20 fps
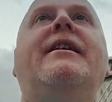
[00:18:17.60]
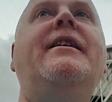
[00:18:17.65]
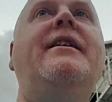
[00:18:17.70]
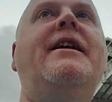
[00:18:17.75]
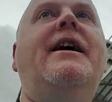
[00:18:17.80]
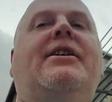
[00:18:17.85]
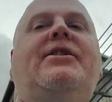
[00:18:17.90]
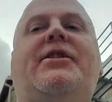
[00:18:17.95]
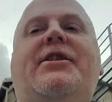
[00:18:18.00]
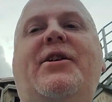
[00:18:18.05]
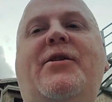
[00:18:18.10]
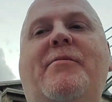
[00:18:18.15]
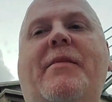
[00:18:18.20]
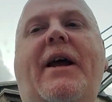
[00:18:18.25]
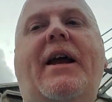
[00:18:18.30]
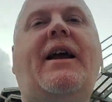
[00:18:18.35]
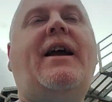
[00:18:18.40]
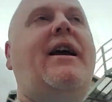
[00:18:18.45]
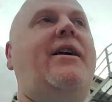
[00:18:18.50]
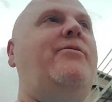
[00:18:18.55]
Next year,
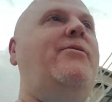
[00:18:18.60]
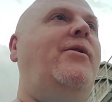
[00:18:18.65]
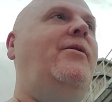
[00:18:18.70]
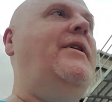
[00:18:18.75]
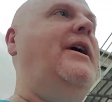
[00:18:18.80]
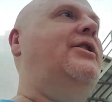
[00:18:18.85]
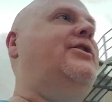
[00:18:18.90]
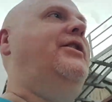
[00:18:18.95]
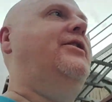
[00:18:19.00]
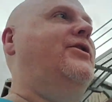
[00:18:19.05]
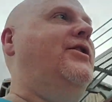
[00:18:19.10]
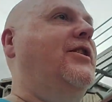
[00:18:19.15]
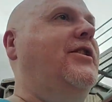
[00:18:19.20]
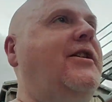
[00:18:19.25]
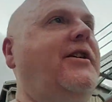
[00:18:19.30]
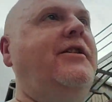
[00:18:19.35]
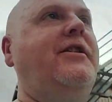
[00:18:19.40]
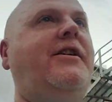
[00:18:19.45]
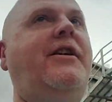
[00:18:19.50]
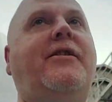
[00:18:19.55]
man, woo, next is a
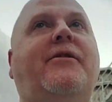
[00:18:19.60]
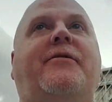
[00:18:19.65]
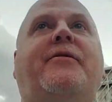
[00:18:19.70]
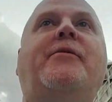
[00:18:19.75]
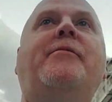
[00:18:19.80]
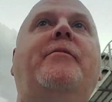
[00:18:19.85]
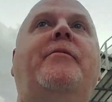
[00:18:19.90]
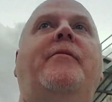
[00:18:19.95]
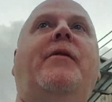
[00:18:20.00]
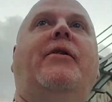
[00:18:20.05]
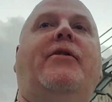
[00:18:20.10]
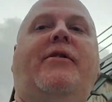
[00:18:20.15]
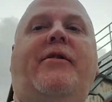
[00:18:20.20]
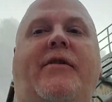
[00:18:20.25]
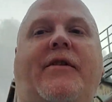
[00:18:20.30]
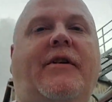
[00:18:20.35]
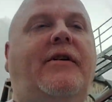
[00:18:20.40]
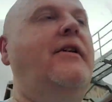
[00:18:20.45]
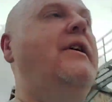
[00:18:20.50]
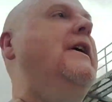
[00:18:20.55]
good year for both
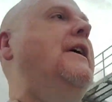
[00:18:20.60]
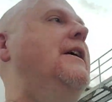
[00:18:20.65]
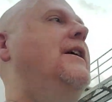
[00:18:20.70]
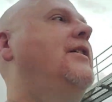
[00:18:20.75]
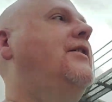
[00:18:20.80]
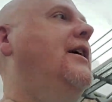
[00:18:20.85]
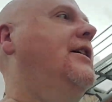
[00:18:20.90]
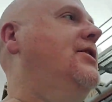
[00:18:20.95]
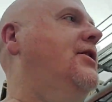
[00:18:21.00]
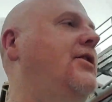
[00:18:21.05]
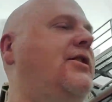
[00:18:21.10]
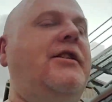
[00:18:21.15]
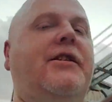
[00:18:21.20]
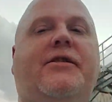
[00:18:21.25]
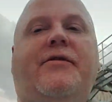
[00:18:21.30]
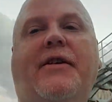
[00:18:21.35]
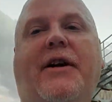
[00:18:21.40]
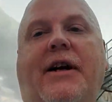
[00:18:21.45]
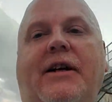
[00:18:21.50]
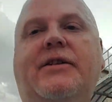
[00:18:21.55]
the Texas
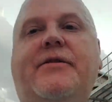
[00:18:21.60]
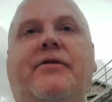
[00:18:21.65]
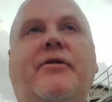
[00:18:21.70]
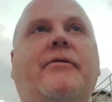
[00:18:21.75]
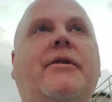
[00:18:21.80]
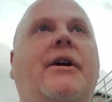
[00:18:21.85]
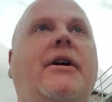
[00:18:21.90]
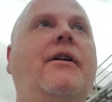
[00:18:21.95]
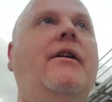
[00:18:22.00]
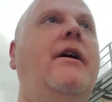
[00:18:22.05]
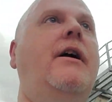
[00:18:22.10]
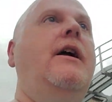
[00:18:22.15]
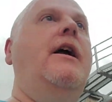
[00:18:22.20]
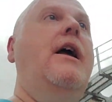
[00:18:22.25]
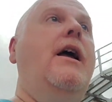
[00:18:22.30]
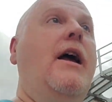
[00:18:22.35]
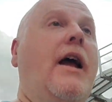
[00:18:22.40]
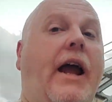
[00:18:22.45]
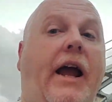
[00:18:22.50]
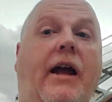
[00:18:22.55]
Six Flags, for real.
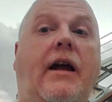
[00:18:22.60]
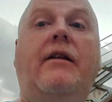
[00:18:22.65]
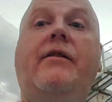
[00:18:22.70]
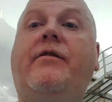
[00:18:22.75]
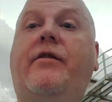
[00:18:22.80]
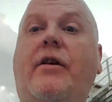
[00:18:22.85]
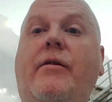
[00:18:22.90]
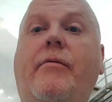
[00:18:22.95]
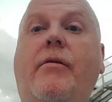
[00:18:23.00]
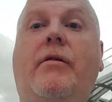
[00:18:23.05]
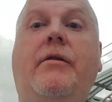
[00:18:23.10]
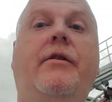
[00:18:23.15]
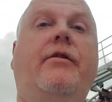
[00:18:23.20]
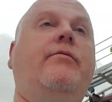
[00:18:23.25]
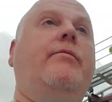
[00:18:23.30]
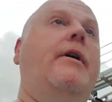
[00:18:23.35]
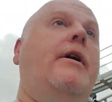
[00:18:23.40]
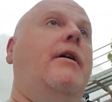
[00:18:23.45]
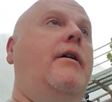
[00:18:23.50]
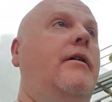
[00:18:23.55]
And SeaWorld as
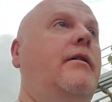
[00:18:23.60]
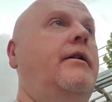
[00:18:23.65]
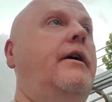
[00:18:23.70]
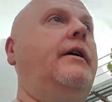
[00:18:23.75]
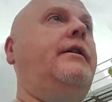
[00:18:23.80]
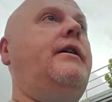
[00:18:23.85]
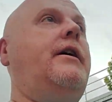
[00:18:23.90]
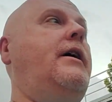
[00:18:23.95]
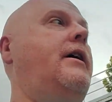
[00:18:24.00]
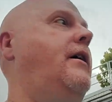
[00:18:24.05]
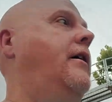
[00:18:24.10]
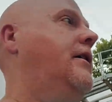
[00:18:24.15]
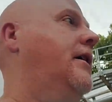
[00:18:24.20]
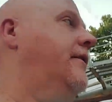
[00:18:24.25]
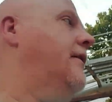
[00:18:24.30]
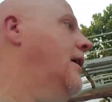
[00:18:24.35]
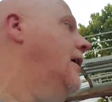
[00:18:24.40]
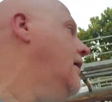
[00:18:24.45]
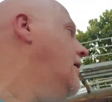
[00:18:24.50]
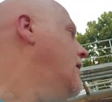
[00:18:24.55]
well. Heck yeah,
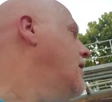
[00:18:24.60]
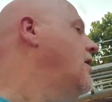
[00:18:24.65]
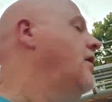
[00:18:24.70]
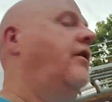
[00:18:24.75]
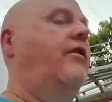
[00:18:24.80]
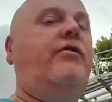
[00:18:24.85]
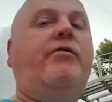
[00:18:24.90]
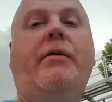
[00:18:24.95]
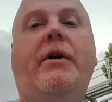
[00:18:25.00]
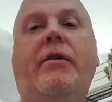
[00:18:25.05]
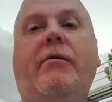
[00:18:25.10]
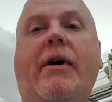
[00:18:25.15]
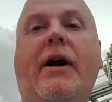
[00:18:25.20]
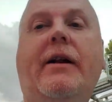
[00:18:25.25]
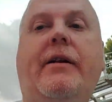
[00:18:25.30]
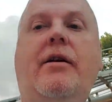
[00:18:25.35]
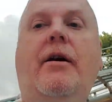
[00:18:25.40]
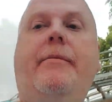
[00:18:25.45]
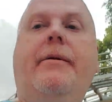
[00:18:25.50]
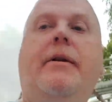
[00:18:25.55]
got that swing
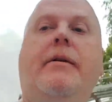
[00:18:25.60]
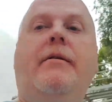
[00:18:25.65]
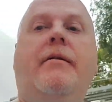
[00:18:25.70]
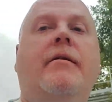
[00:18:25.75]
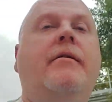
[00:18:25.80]
ride coming.